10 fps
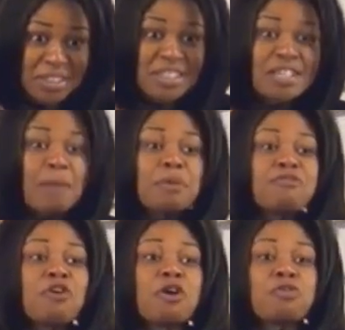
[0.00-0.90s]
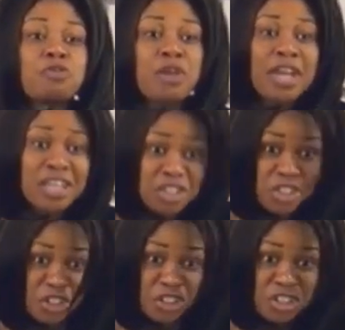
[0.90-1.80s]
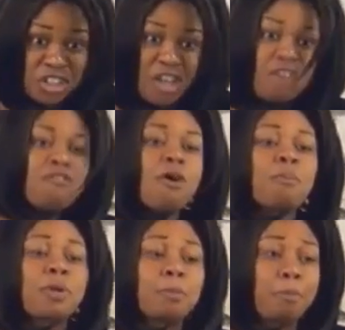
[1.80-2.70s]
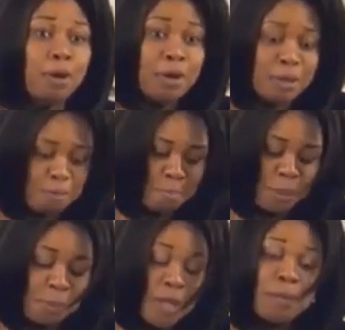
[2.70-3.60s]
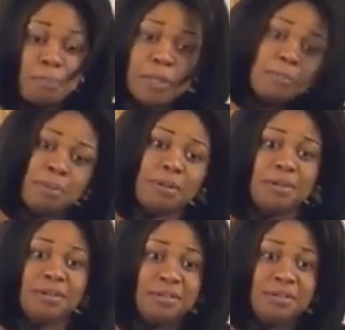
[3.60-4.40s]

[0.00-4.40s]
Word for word: He's coming for a ready church, for prepared, people